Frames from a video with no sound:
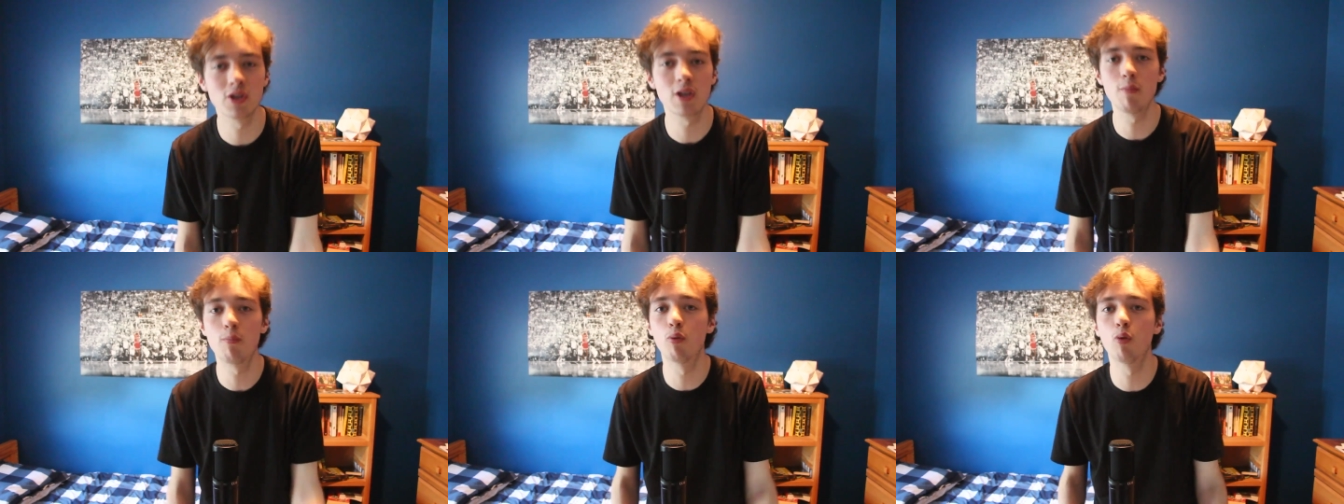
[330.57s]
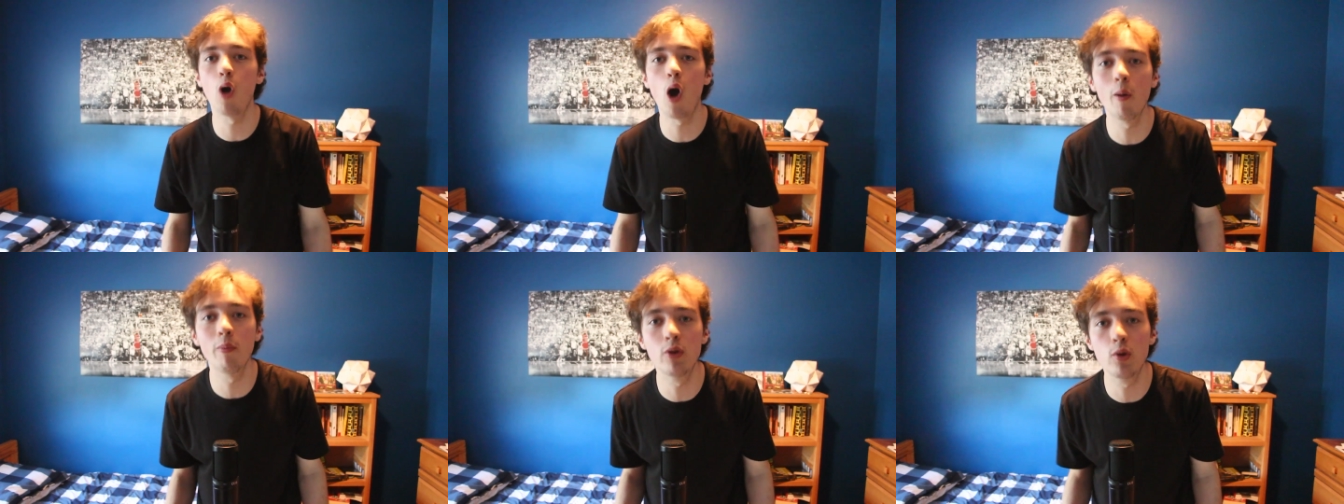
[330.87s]
they
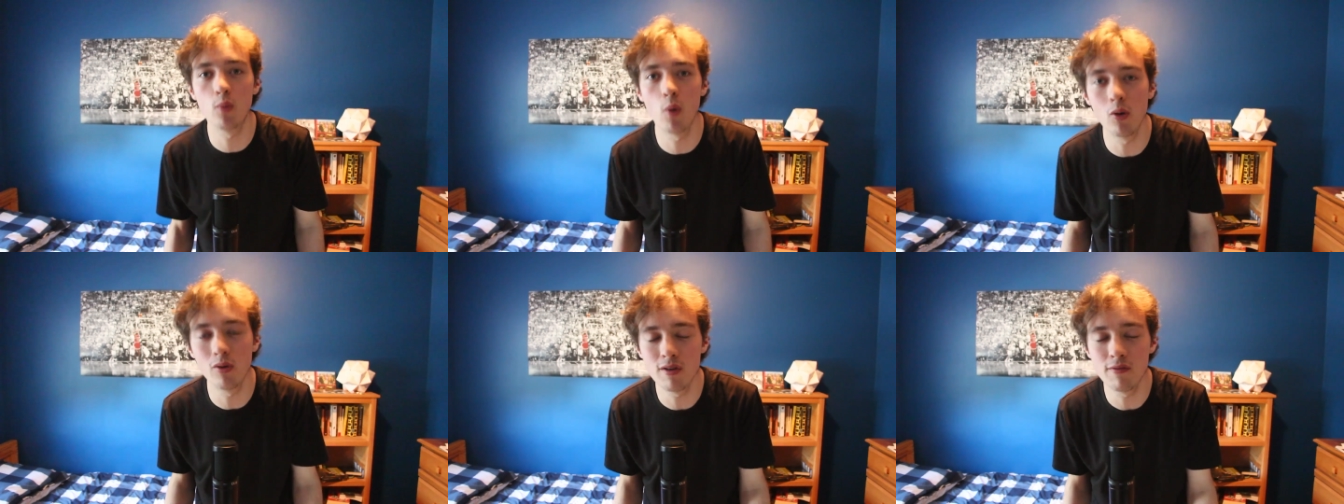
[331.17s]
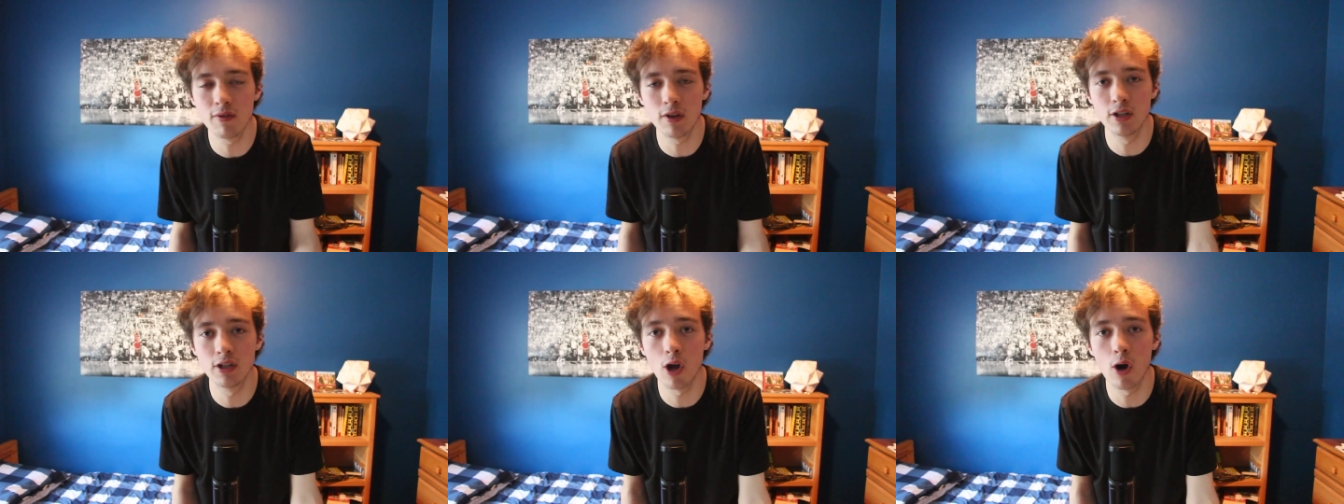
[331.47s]
probably won't
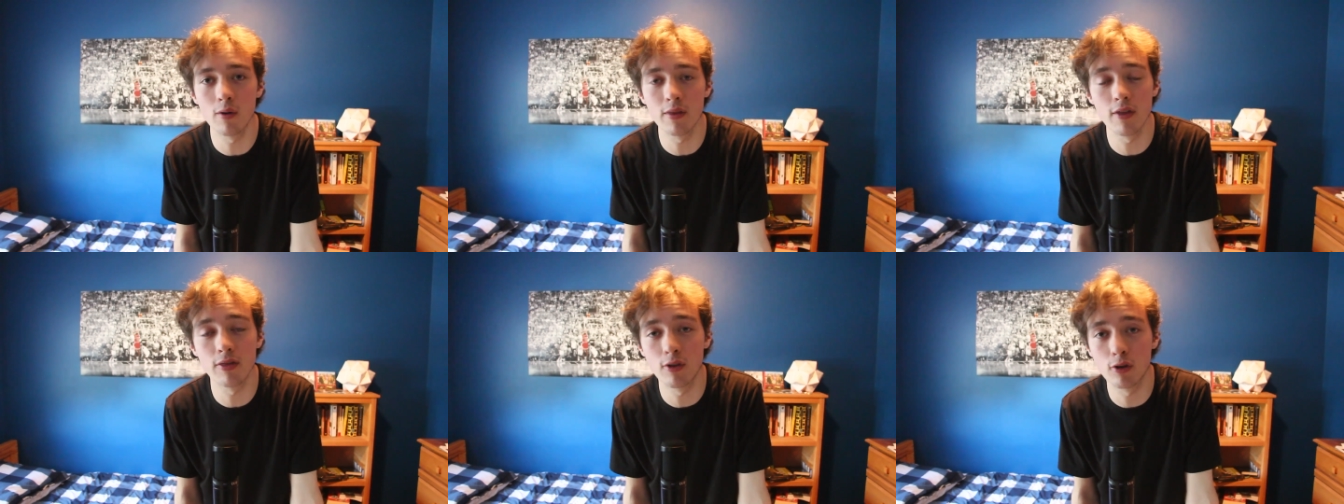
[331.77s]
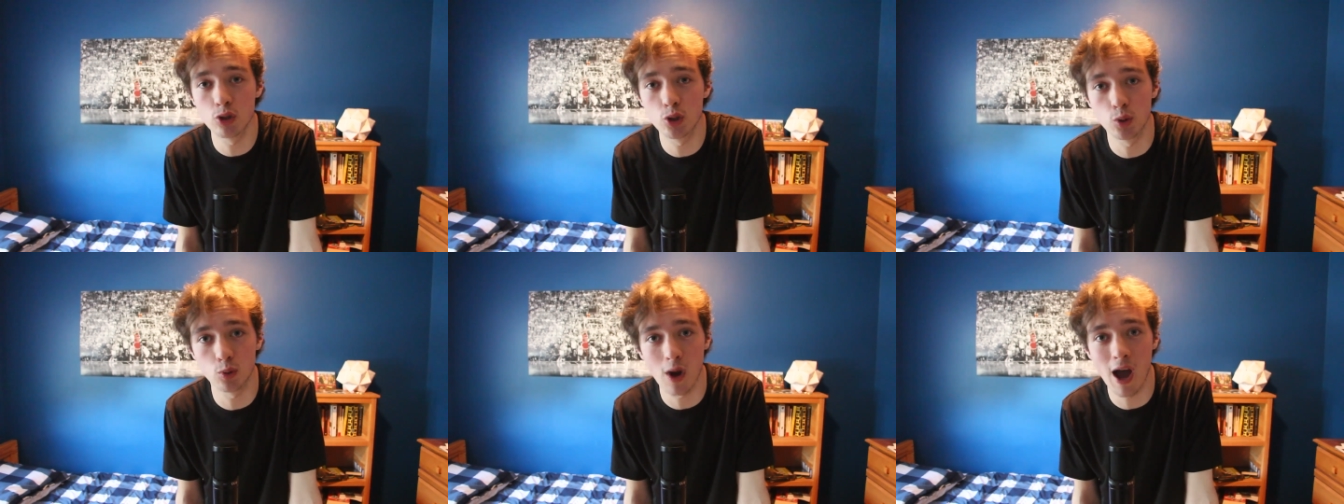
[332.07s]
even know that
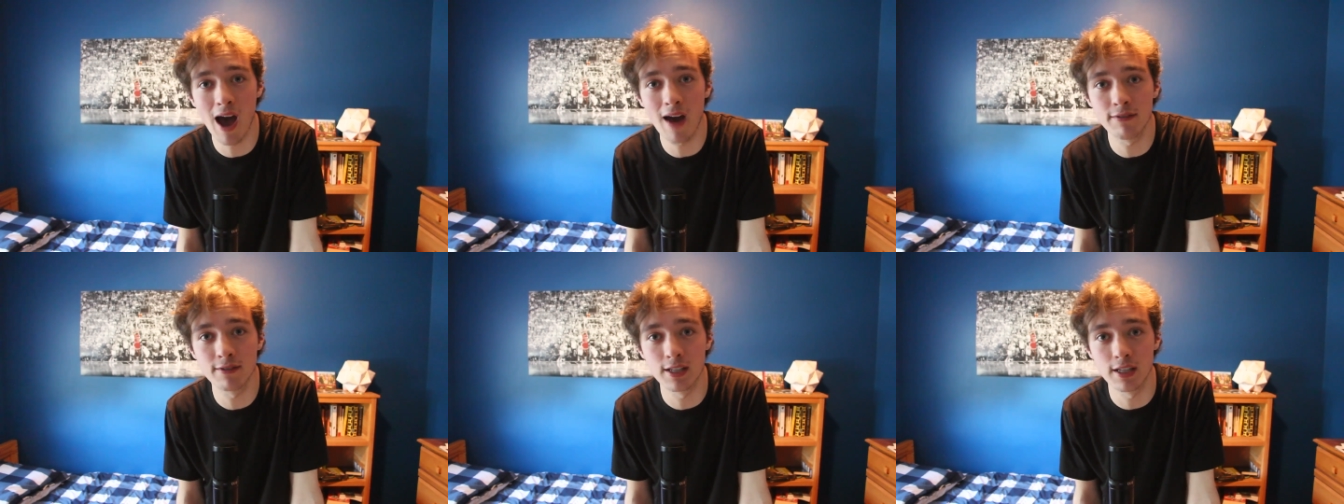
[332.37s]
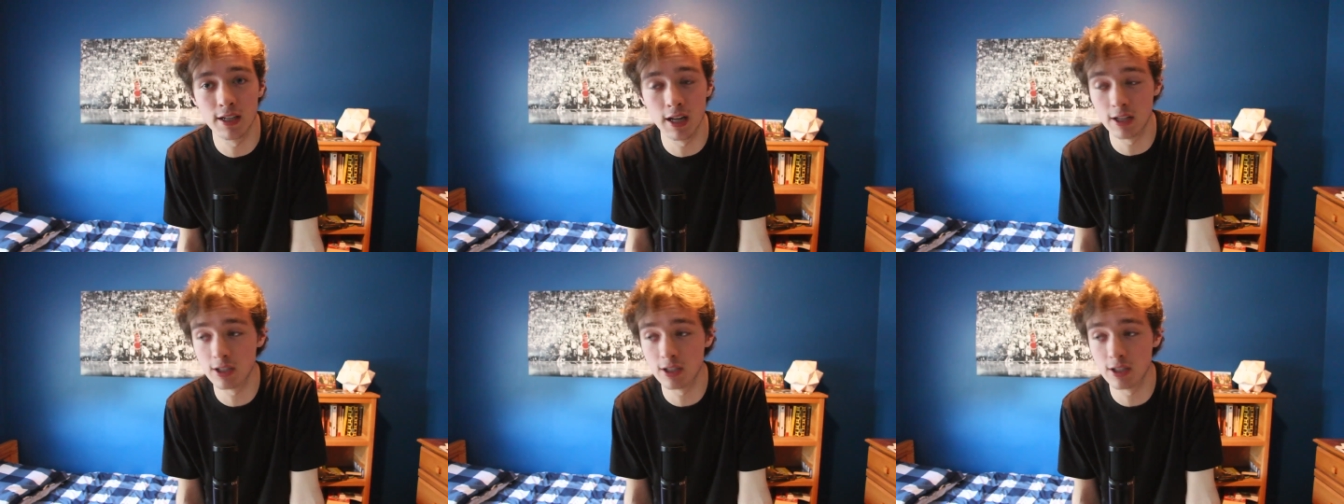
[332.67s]
they're drafted